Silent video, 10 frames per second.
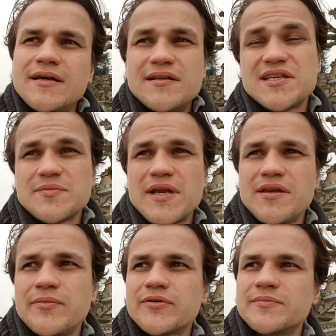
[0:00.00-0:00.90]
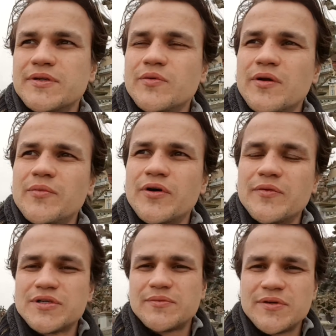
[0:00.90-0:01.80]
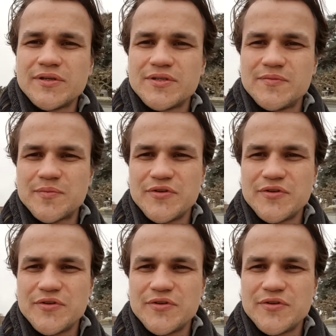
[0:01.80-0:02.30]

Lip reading: There's many more, but one more which I'm going to